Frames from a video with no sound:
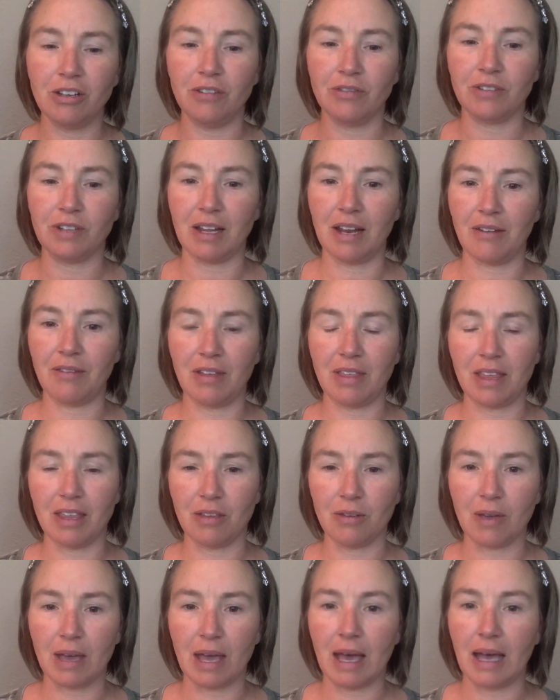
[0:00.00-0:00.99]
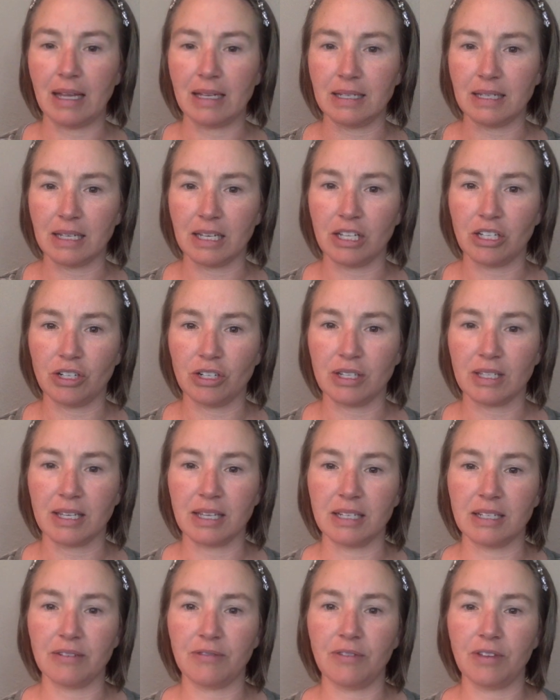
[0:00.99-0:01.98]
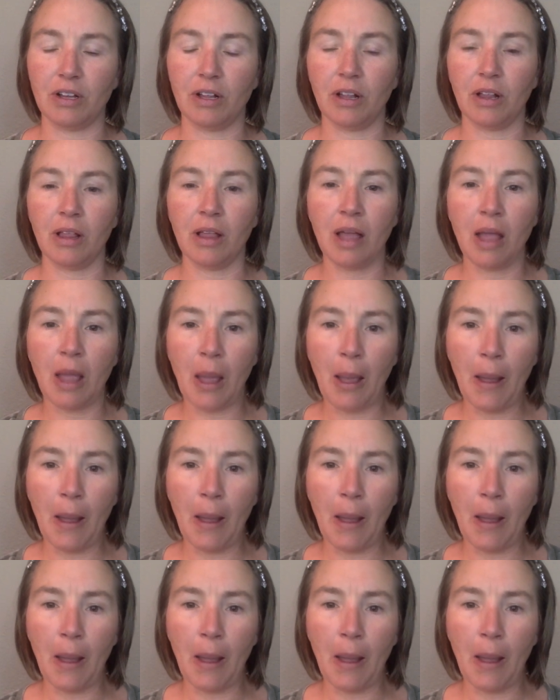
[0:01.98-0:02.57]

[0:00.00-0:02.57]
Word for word: you've done everything you can to get your skin to feel